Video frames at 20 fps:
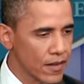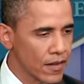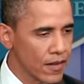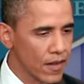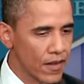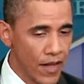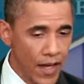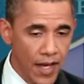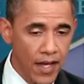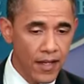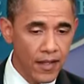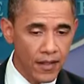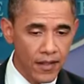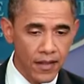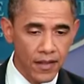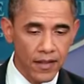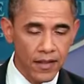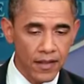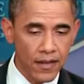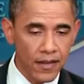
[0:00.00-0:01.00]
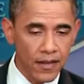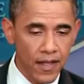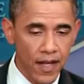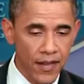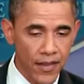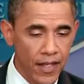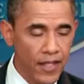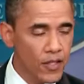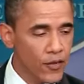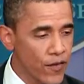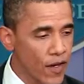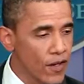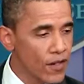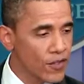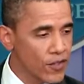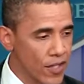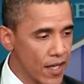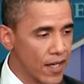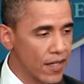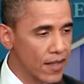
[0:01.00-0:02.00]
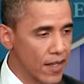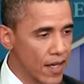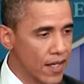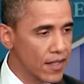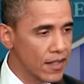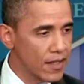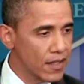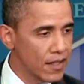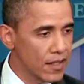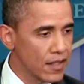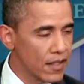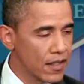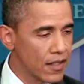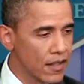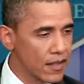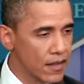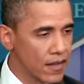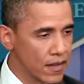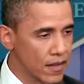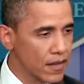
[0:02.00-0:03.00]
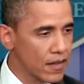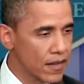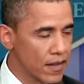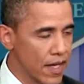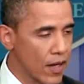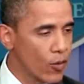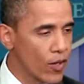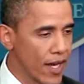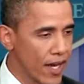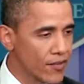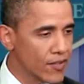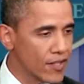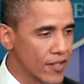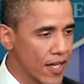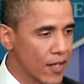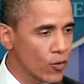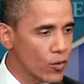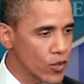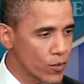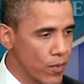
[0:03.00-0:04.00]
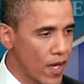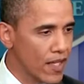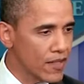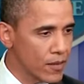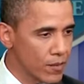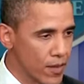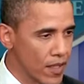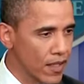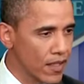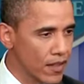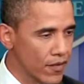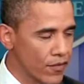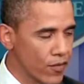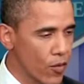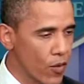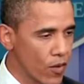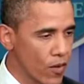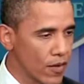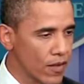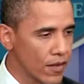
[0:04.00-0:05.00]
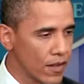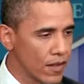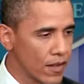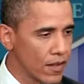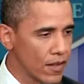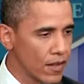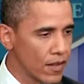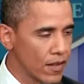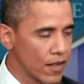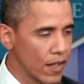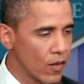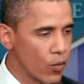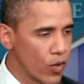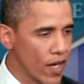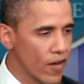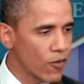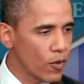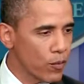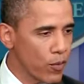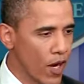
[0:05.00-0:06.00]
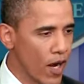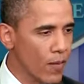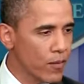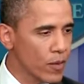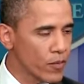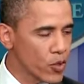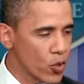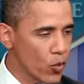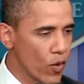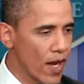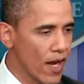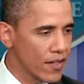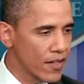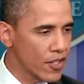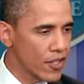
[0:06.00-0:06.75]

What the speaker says: then I think it's fair to say that they would have to take responsibility for whatever problems arise in